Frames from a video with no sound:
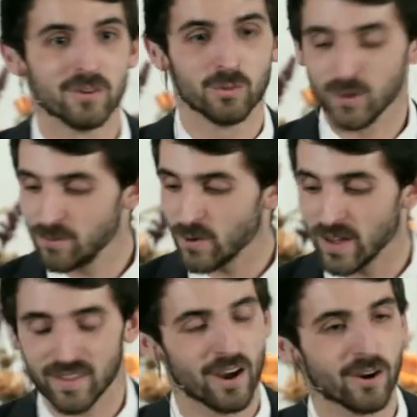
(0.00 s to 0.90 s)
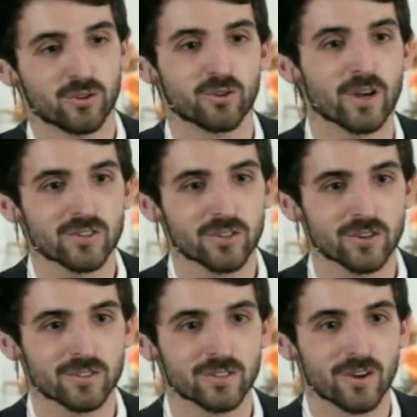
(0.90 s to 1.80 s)
do we find that our
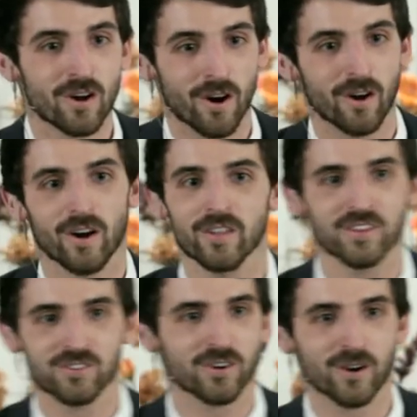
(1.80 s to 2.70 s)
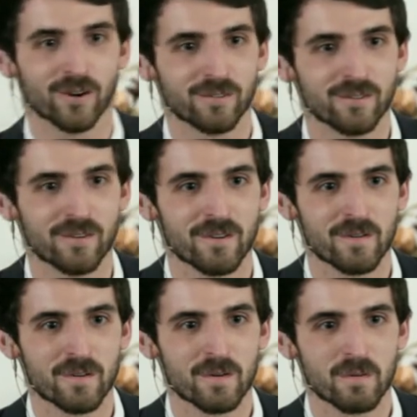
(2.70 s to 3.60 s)
treasures are on this earth,
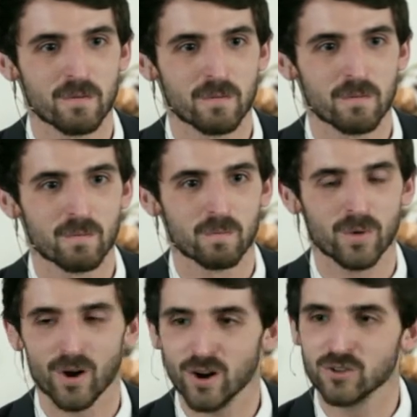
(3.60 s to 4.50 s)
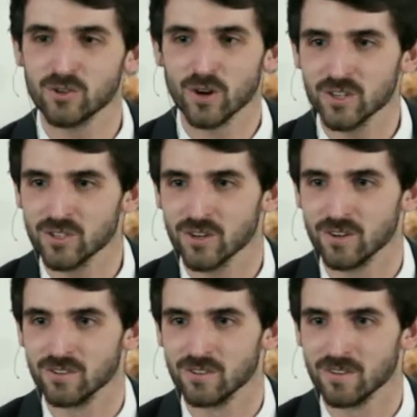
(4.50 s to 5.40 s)
but our
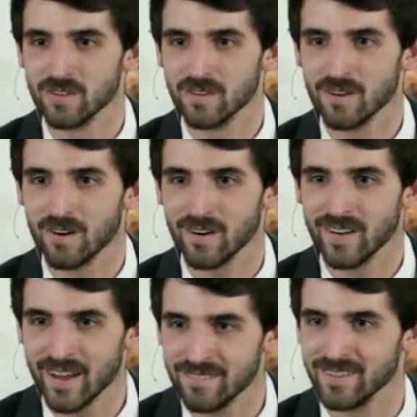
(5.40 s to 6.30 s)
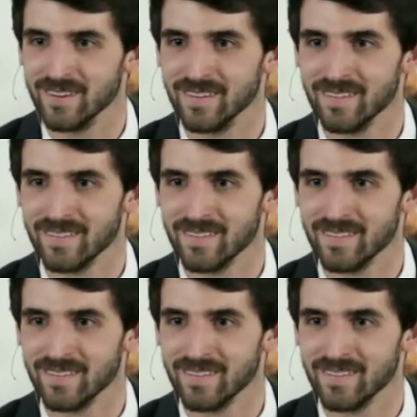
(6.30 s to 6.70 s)
treasures are in heaven.